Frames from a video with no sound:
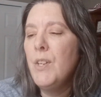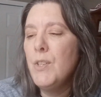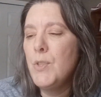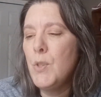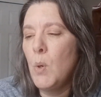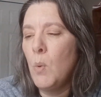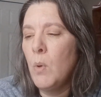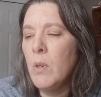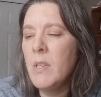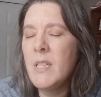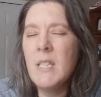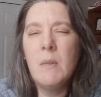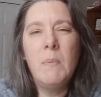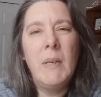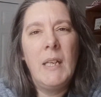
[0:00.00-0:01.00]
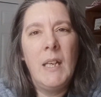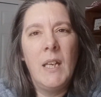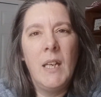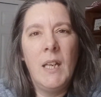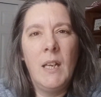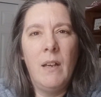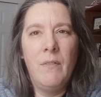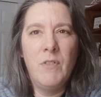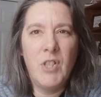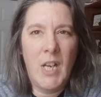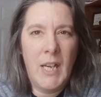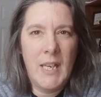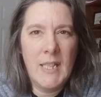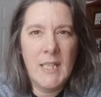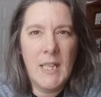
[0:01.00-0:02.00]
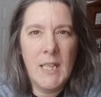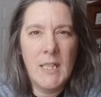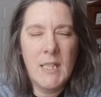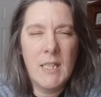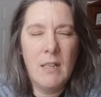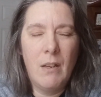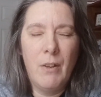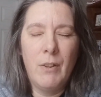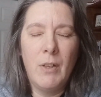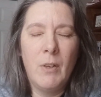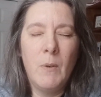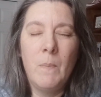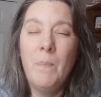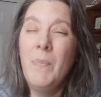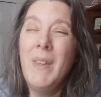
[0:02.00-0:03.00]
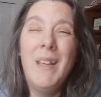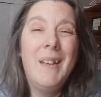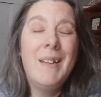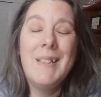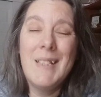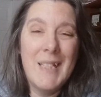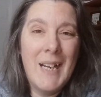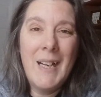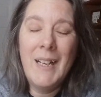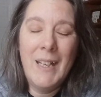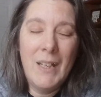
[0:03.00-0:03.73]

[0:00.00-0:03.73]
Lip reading: towards the beginning of Genesis, although it's not